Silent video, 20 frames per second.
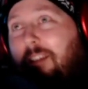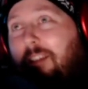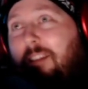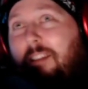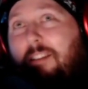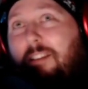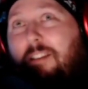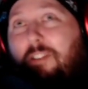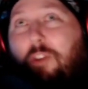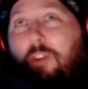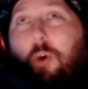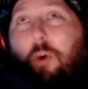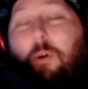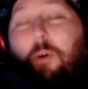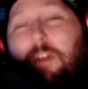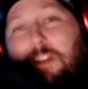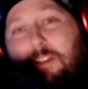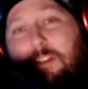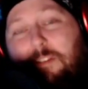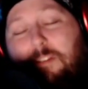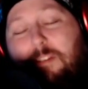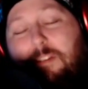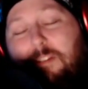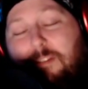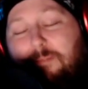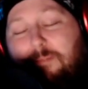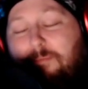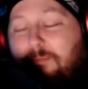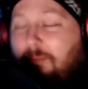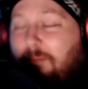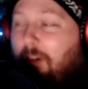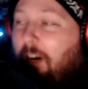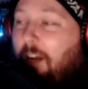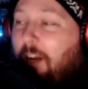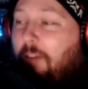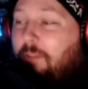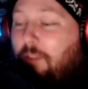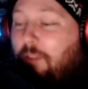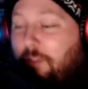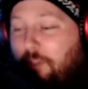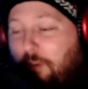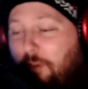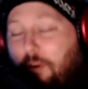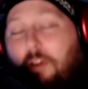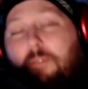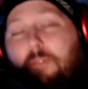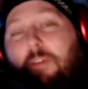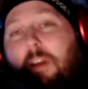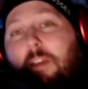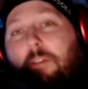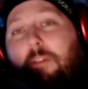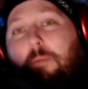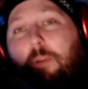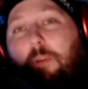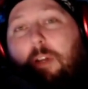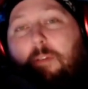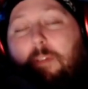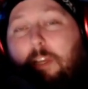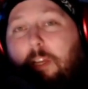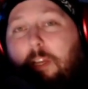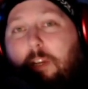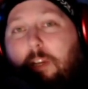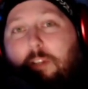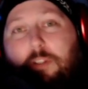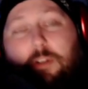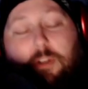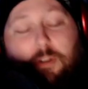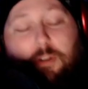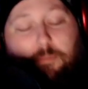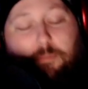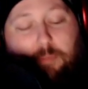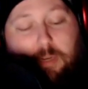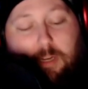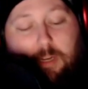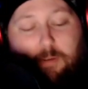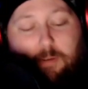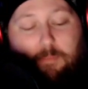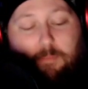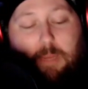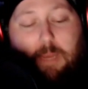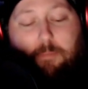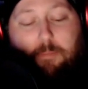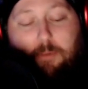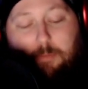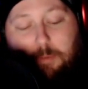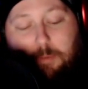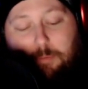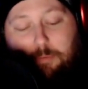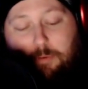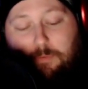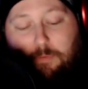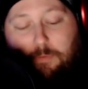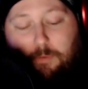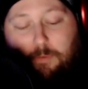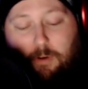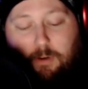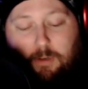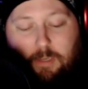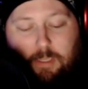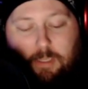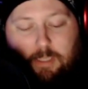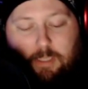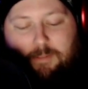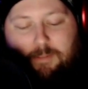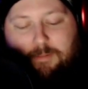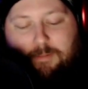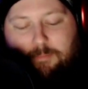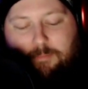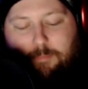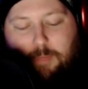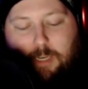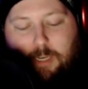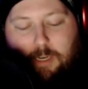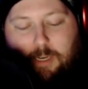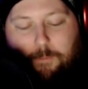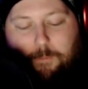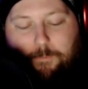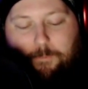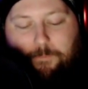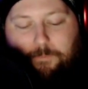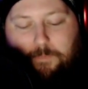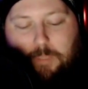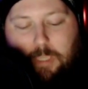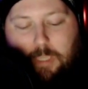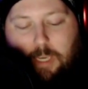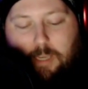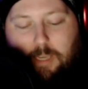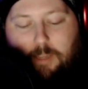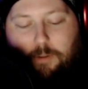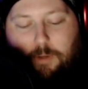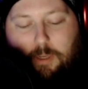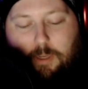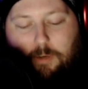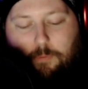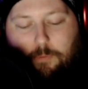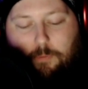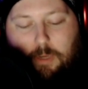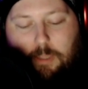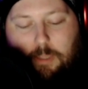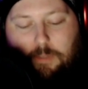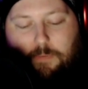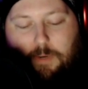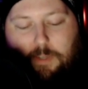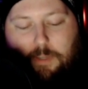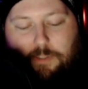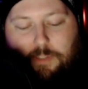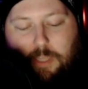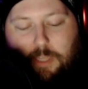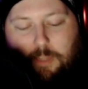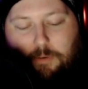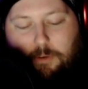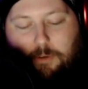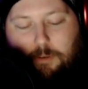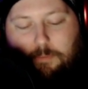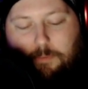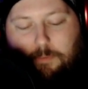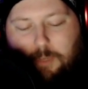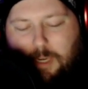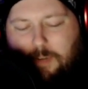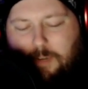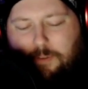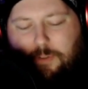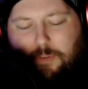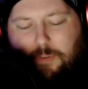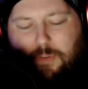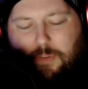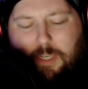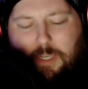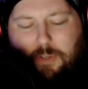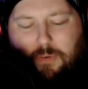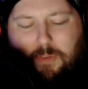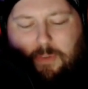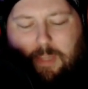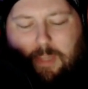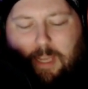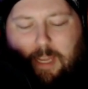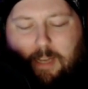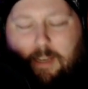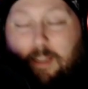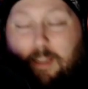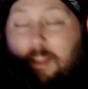noise. I have zero faith in whatever they're going to do, but I'm happy to be proven wrong. But yeah, look, as far as NetherRealm goes, just to touch on that,